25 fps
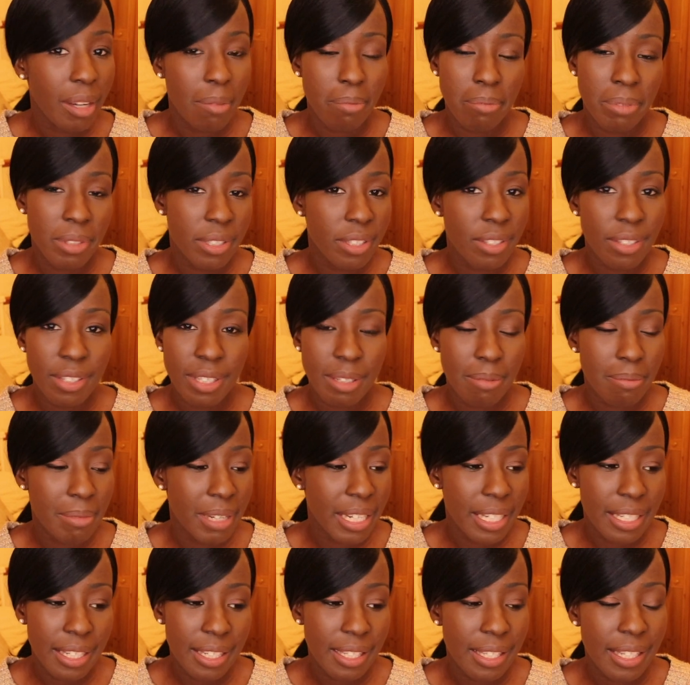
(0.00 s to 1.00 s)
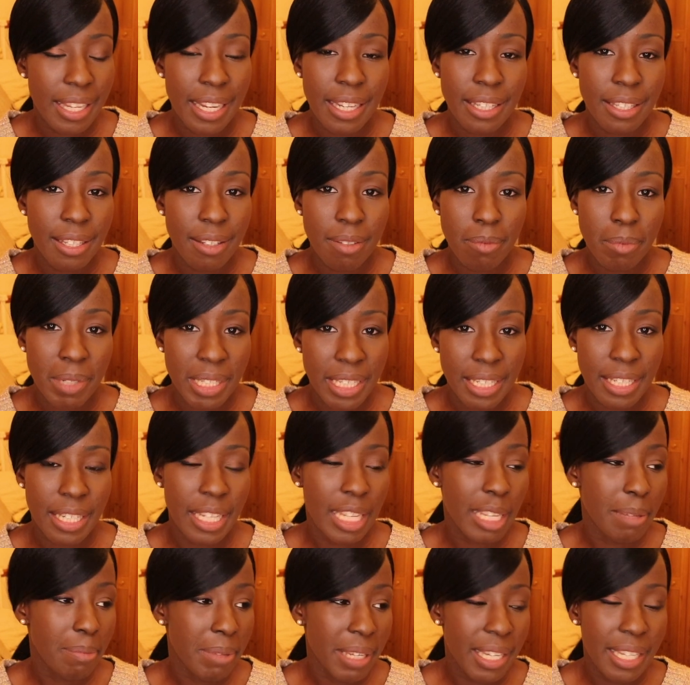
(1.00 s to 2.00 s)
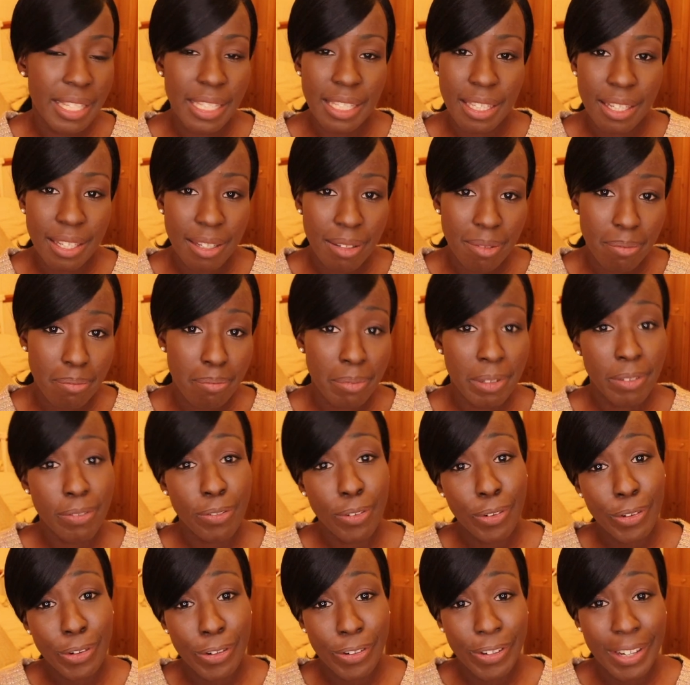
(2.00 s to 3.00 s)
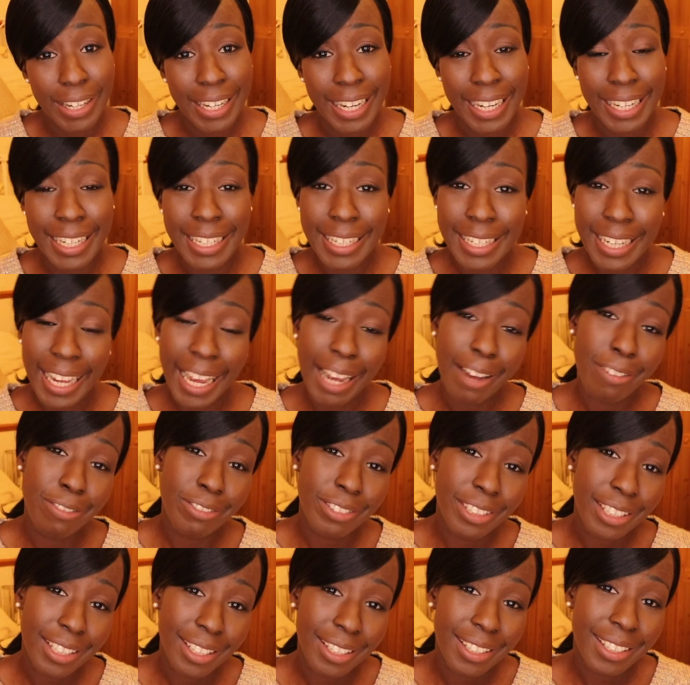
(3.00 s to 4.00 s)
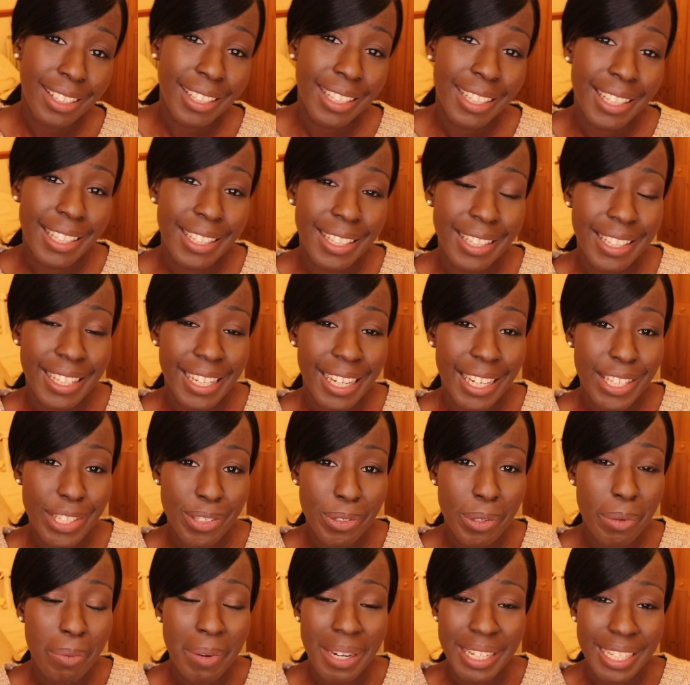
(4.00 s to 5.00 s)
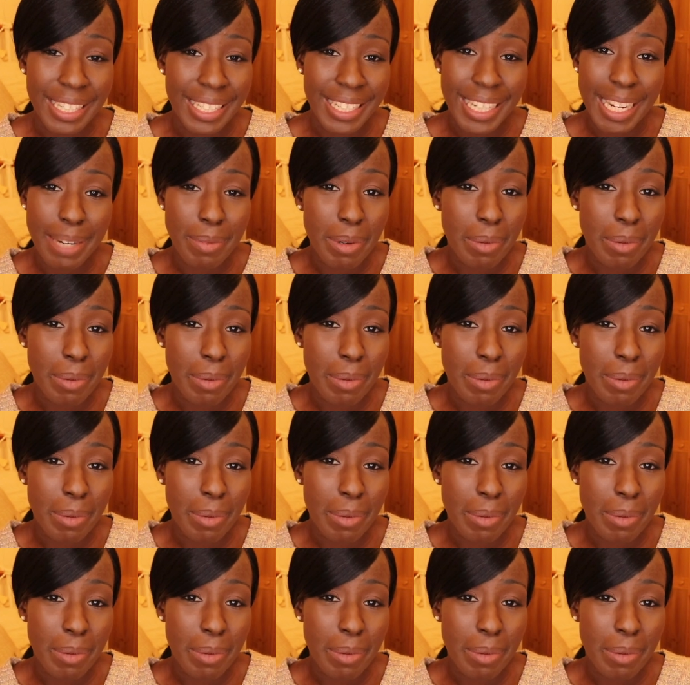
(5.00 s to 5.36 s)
But doesn't mean to say that we didn't eat pizza before and after the actual wedding day.